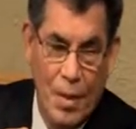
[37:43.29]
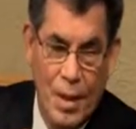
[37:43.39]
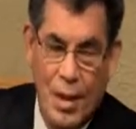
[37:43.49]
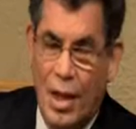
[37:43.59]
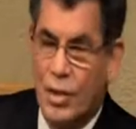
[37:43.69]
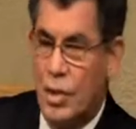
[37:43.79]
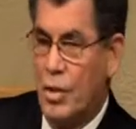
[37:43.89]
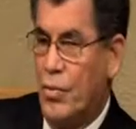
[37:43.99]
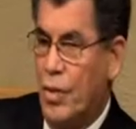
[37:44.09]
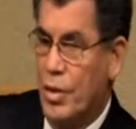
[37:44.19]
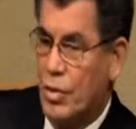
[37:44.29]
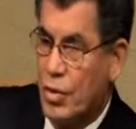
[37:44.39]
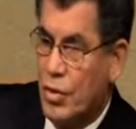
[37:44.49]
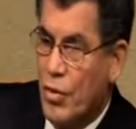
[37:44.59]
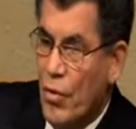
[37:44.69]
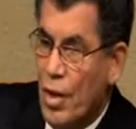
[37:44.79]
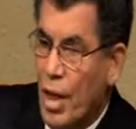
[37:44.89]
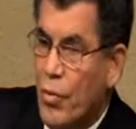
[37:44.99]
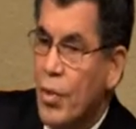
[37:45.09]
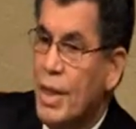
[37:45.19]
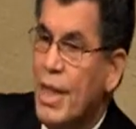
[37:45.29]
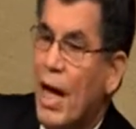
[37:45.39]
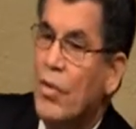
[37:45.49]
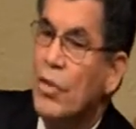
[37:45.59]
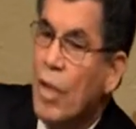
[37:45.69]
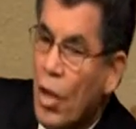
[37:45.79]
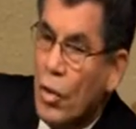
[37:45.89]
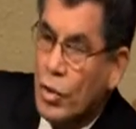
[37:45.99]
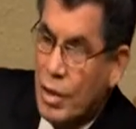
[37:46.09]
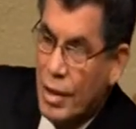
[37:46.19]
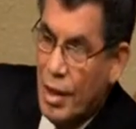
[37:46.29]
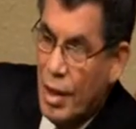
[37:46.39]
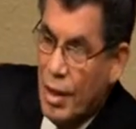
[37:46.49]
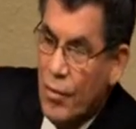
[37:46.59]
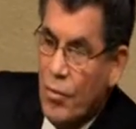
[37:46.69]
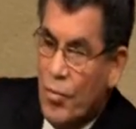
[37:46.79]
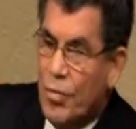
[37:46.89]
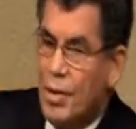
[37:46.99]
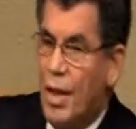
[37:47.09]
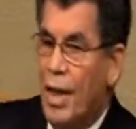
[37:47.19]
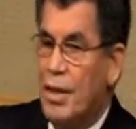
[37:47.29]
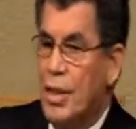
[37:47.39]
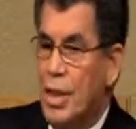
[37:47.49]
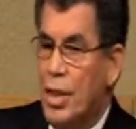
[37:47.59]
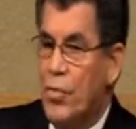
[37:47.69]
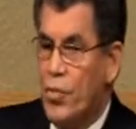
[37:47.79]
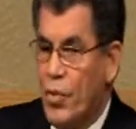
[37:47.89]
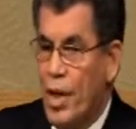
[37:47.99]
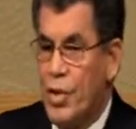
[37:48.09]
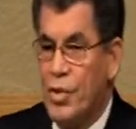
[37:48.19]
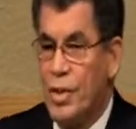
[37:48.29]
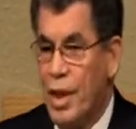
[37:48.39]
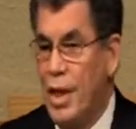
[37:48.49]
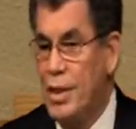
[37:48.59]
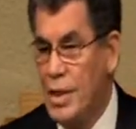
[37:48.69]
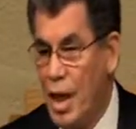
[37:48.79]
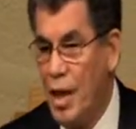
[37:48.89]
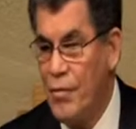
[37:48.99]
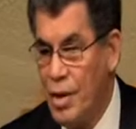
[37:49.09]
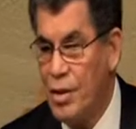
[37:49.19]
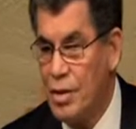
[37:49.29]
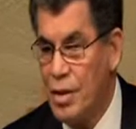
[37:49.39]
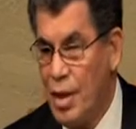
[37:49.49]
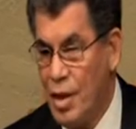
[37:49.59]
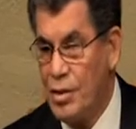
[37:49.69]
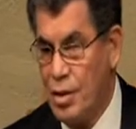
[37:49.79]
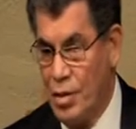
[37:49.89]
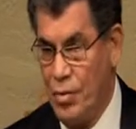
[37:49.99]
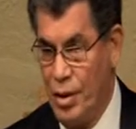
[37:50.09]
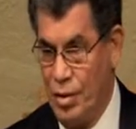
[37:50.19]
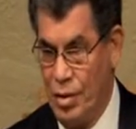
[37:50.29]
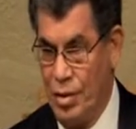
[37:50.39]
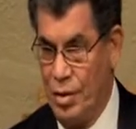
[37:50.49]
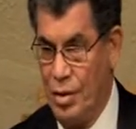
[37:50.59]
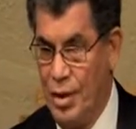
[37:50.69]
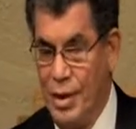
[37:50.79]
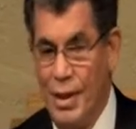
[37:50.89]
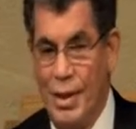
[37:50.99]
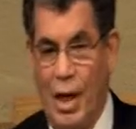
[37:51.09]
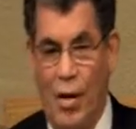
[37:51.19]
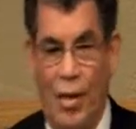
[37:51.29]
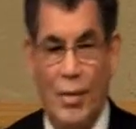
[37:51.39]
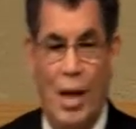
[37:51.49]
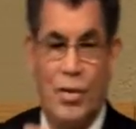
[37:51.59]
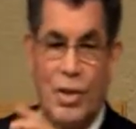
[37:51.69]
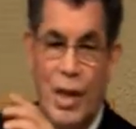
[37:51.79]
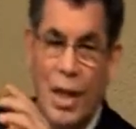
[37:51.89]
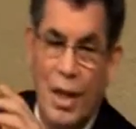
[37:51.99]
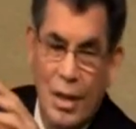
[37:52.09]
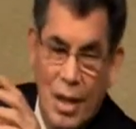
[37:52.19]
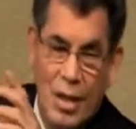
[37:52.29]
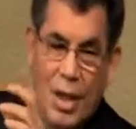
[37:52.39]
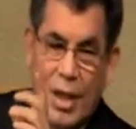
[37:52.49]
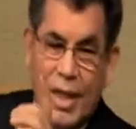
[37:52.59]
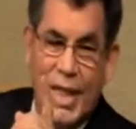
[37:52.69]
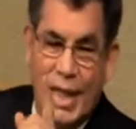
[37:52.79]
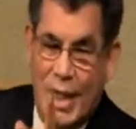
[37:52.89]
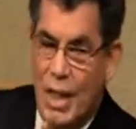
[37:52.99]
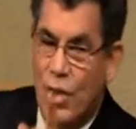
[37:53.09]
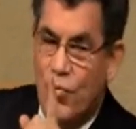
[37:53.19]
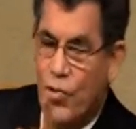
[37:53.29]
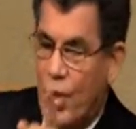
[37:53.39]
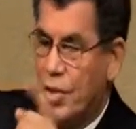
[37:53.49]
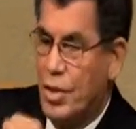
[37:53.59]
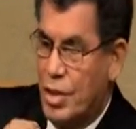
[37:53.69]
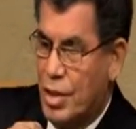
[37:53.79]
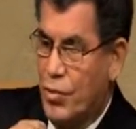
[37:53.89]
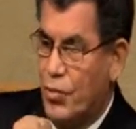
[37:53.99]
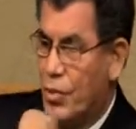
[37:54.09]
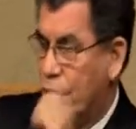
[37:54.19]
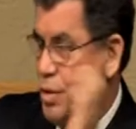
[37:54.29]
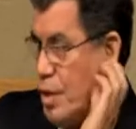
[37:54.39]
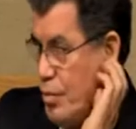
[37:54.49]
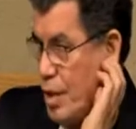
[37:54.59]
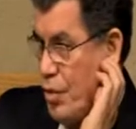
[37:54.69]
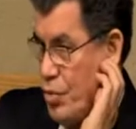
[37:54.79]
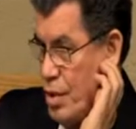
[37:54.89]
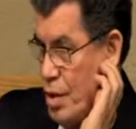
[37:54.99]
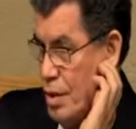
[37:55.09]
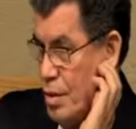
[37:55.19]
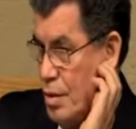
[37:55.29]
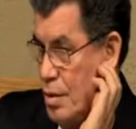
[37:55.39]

Consequences. And we now know today that eating flesh does have its consequences. Now, I'm not saying that eating clean flesh is sinful. Did you hear what I said?